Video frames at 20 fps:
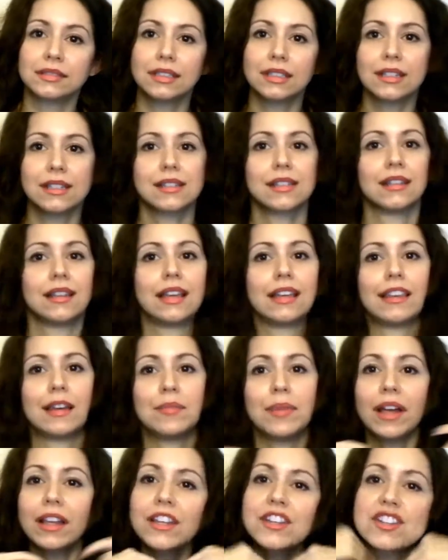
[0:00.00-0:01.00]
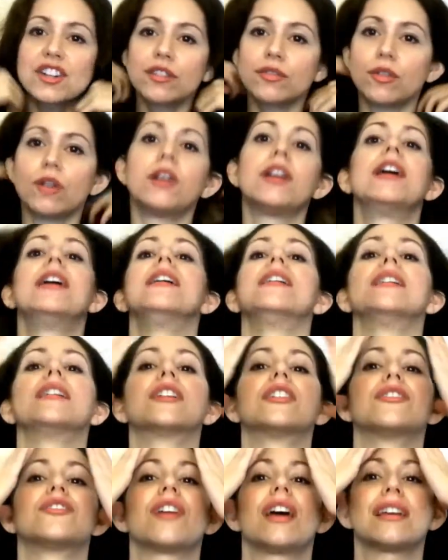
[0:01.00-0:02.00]
decent length. I probably should have worn a
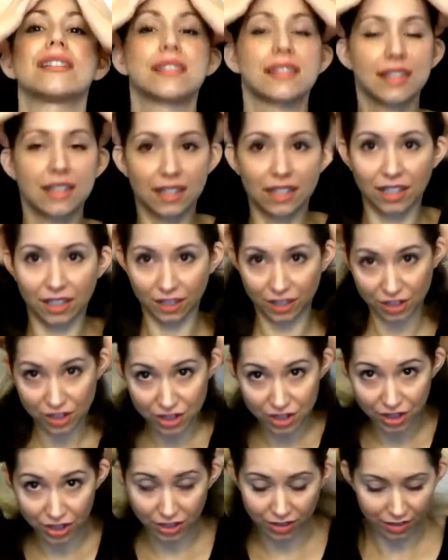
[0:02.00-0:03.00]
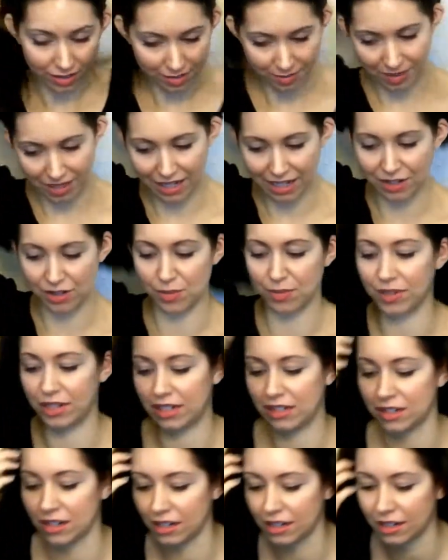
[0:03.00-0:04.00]
contrasting colored shirt because my hair is
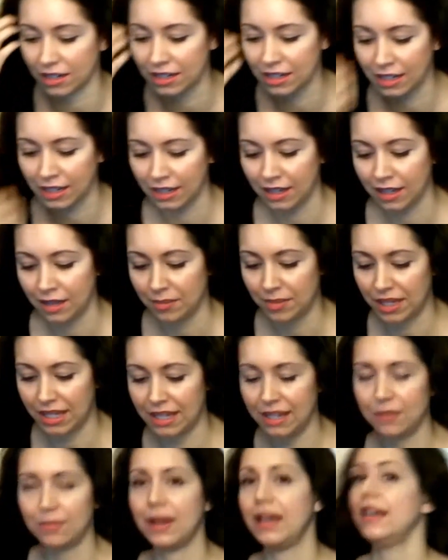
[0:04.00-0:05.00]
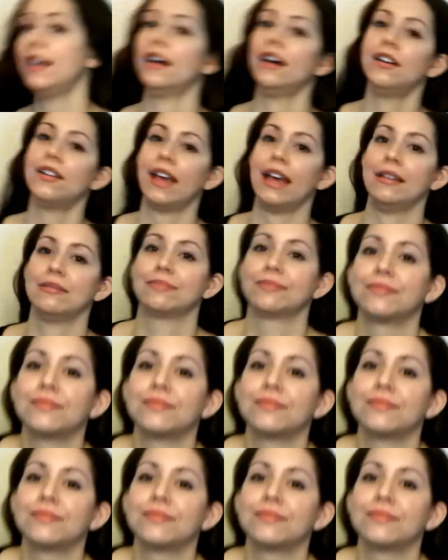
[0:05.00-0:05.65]
pretty dark. Anyway, okay.